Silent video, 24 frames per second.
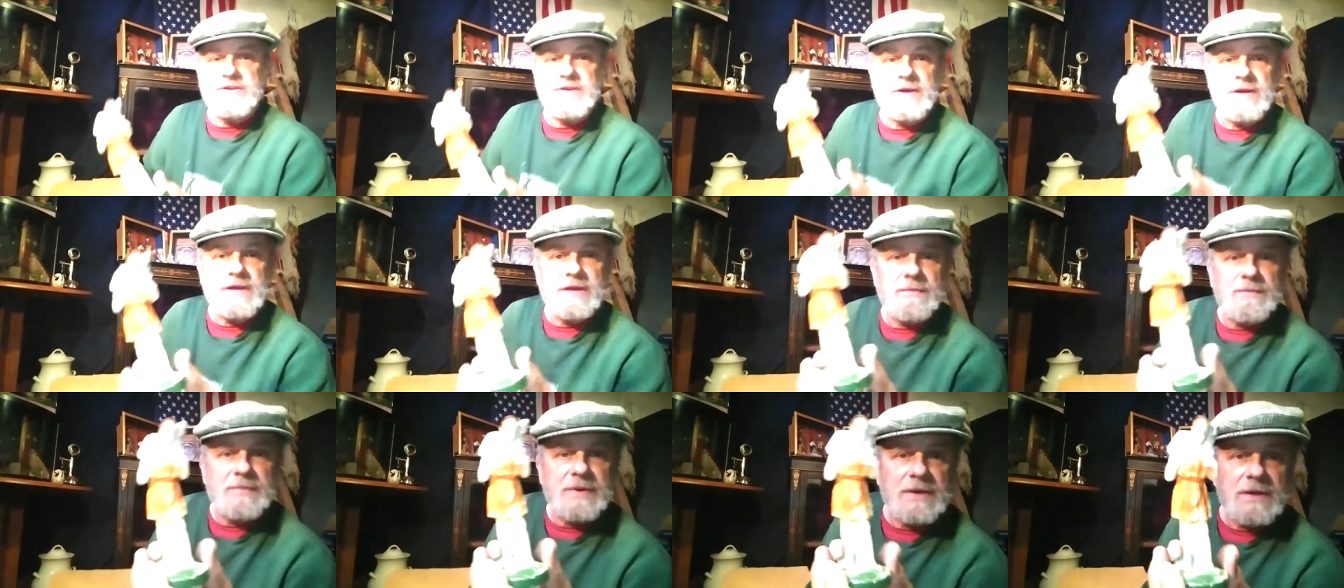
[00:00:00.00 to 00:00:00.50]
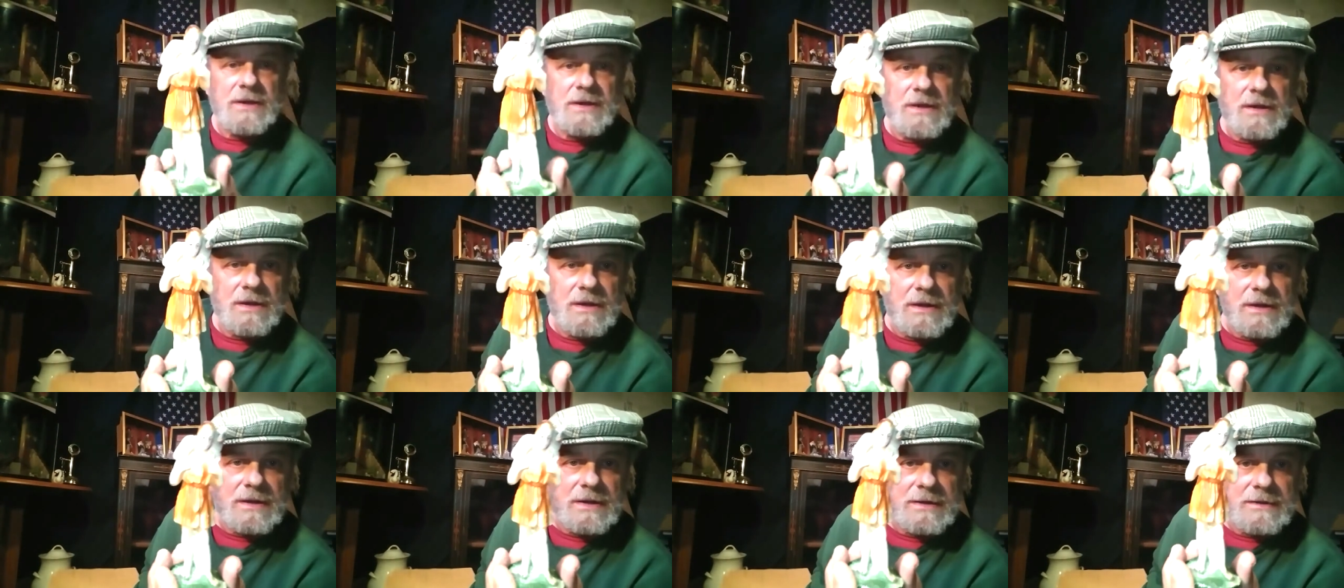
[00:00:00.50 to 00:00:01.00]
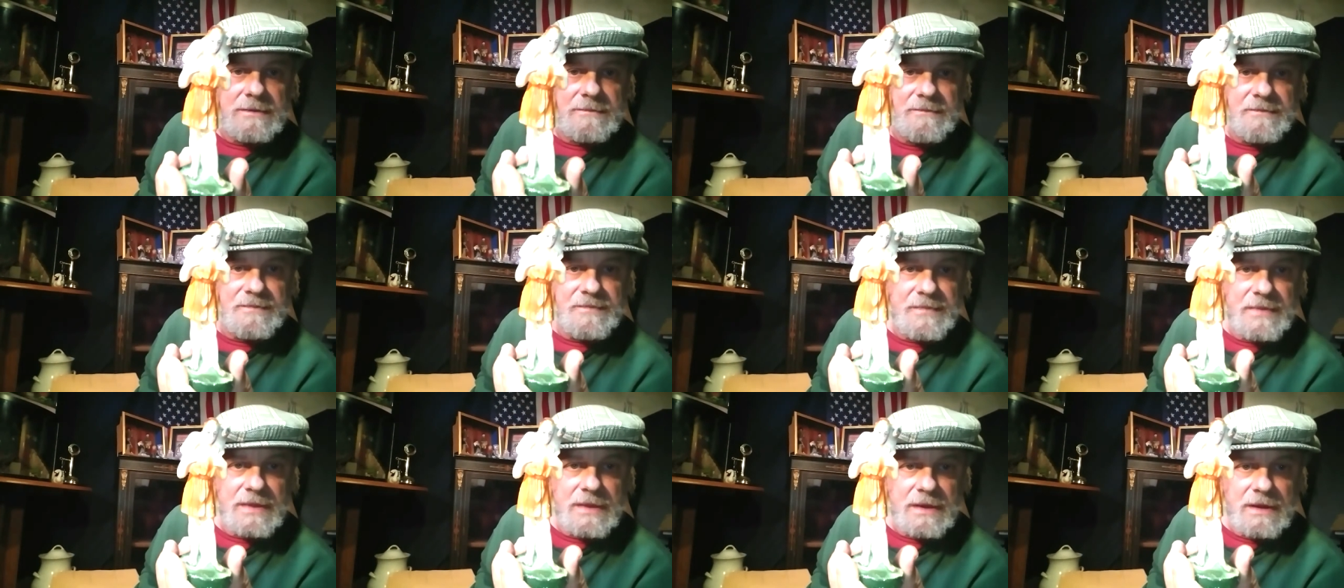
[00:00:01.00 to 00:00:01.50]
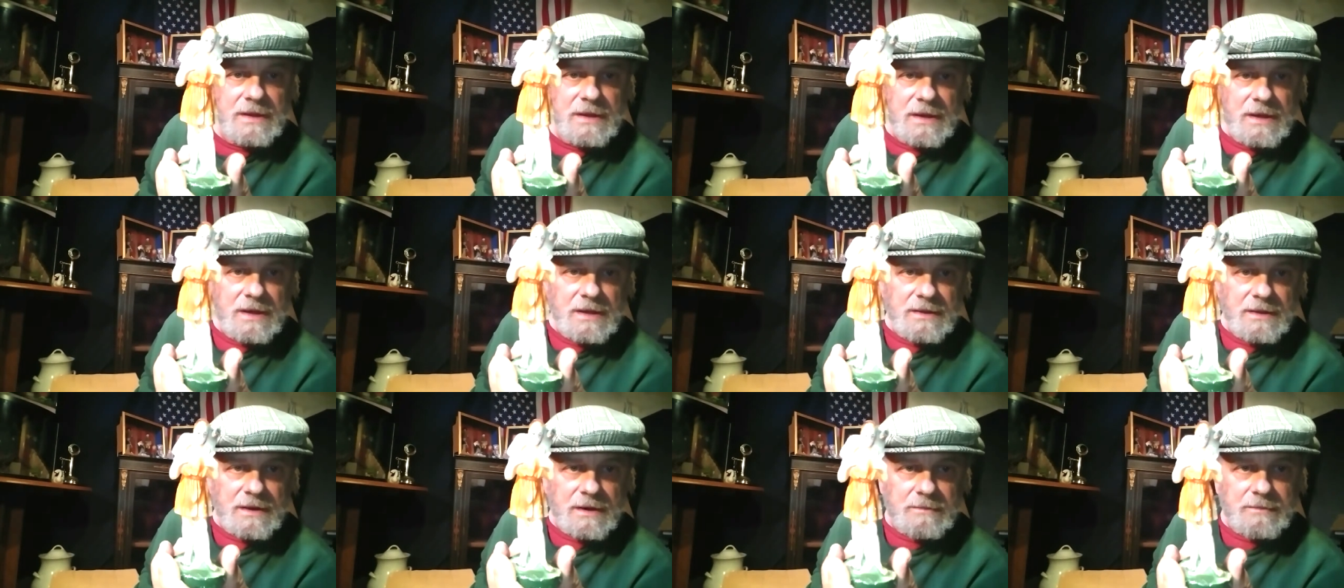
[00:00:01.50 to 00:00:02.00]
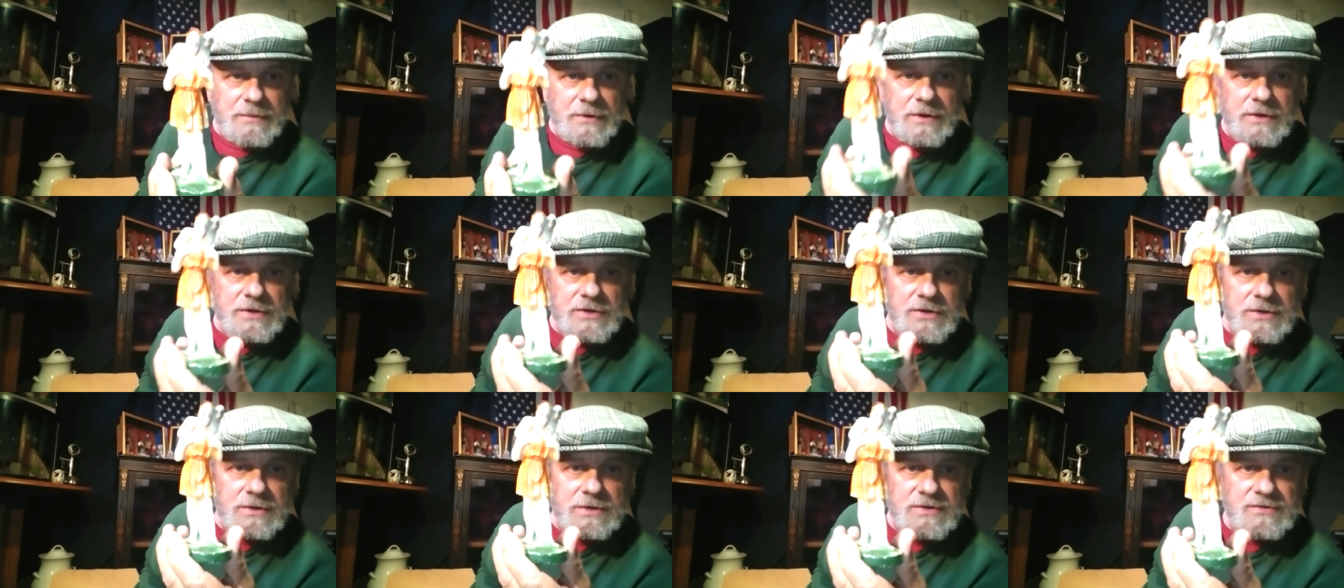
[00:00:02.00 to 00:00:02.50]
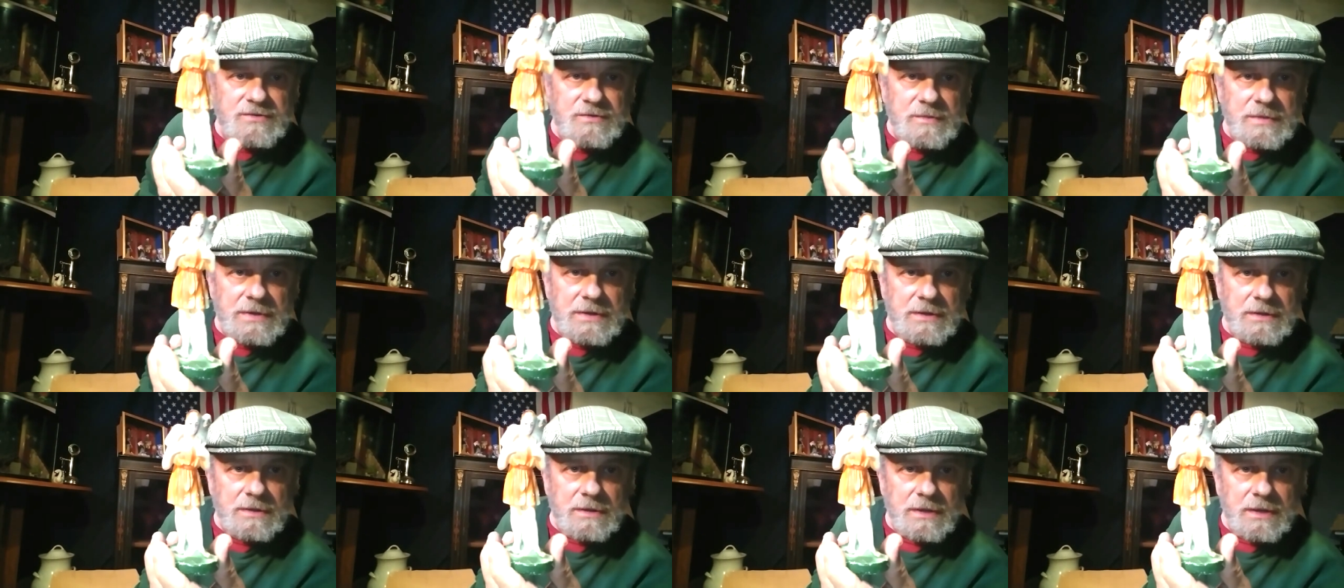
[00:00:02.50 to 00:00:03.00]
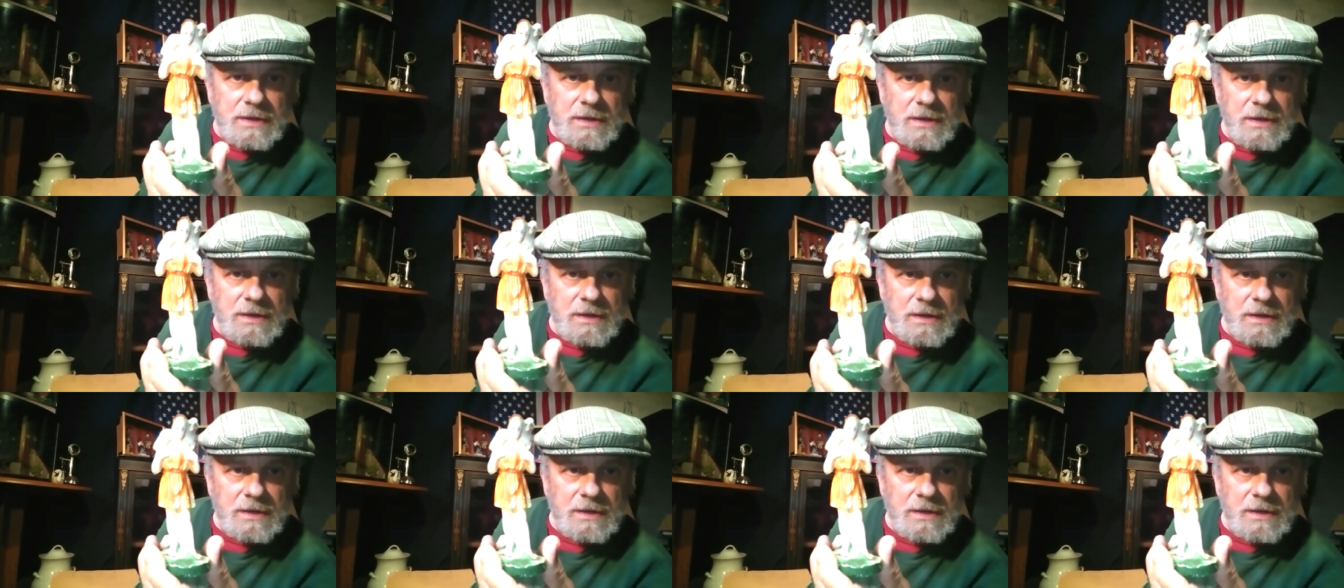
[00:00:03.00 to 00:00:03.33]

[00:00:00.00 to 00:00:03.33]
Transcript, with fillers: type um, that I'm pretty sure is from Italy.